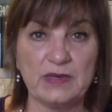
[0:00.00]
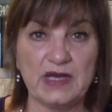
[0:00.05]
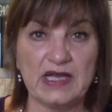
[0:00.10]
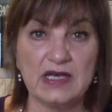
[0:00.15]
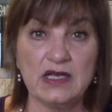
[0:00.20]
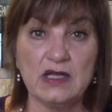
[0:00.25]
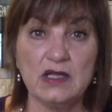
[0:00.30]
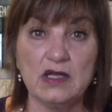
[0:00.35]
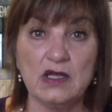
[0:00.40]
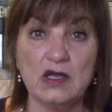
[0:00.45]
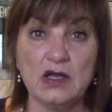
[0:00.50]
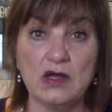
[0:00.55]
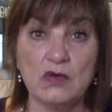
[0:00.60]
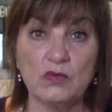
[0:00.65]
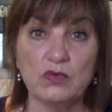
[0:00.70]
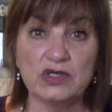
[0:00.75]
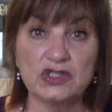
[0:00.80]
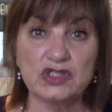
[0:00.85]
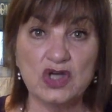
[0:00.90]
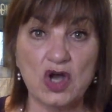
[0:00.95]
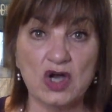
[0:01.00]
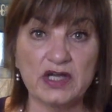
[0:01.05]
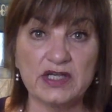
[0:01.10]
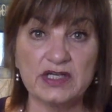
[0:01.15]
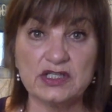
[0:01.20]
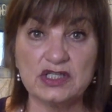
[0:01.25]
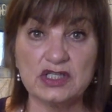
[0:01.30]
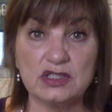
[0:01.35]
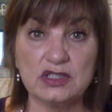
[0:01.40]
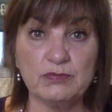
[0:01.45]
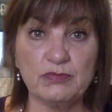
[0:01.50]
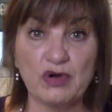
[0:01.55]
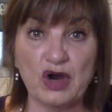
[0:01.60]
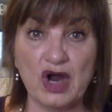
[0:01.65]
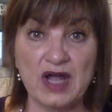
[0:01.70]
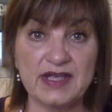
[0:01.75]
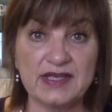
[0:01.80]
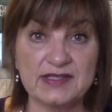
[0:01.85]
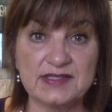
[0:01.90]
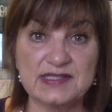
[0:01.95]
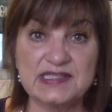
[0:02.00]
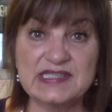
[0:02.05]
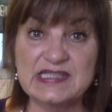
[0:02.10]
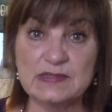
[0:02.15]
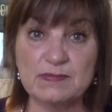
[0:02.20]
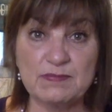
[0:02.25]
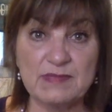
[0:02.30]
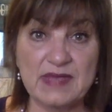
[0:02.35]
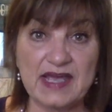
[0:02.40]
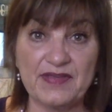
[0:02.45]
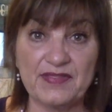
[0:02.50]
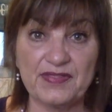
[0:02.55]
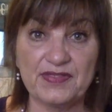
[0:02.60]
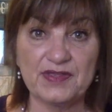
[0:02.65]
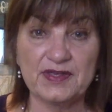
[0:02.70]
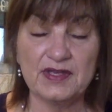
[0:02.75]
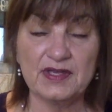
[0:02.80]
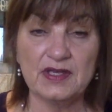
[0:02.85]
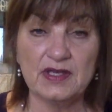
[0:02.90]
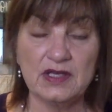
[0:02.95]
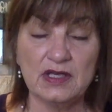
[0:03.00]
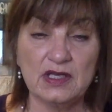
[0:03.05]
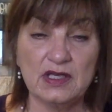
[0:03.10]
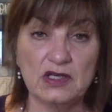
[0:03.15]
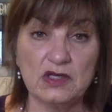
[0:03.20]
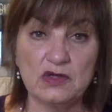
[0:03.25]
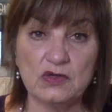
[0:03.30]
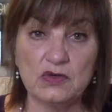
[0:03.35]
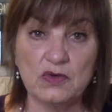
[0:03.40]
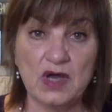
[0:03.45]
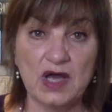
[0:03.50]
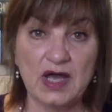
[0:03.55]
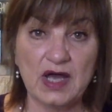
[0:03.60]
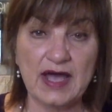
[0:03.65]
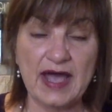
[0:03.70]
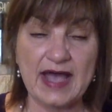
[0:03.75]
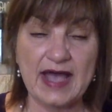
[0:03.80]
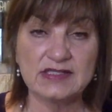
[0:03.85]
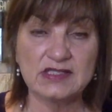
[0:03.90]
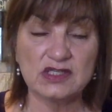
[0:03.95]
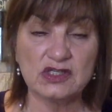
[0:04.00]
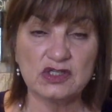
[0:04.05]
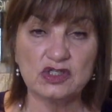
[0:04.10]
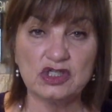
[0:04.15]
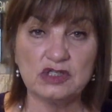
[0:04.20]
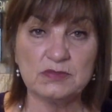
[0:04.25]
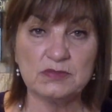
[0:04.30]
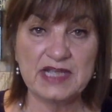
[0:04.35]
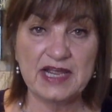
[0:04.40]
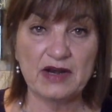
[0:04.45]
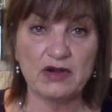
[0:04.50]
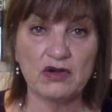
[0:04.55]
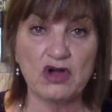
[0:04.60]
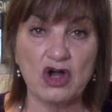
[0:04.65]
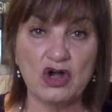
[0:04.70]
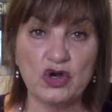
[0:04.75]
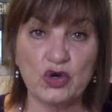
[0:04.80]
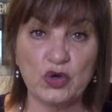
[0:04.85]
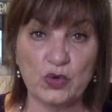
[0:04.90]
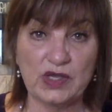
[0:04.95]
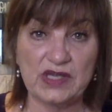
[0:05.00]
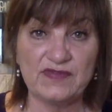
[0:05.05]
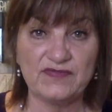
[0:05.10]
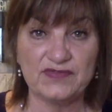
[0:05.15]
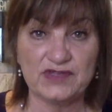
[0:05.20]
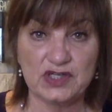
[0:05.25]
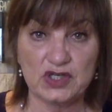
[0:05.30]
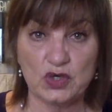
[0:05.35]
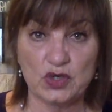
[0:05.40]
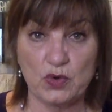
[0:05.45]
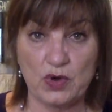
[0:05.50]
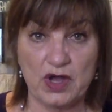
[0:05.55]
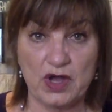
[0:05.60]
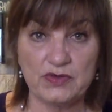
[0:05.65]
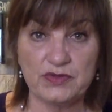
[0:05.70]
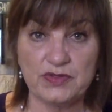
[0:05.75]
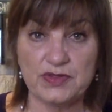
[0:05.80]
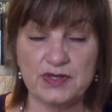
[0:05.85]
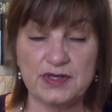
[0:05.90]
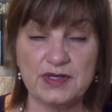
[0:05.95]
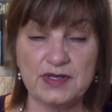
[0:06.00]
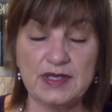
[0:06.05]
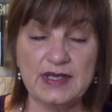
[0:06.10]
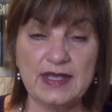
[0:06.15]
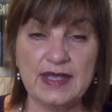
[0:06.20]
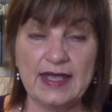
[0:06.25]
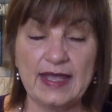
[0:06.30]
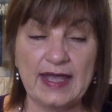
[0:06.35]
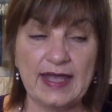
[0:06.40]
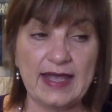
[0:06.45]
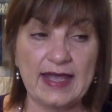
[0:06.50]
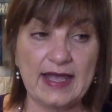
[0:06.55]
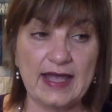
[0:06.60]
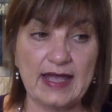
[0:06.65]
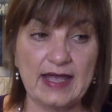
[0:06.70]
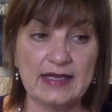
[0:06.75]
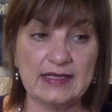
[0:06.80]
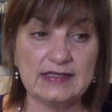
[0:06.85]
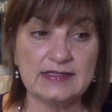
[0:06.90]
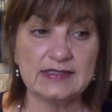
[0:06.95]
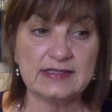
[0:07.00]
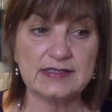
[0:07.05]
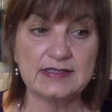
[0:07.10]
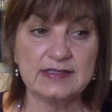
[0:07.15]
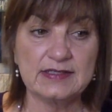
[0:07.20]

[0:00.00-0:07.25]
But we're talking to Brian Smith, who has a YouTube channel called Grief to Growth. And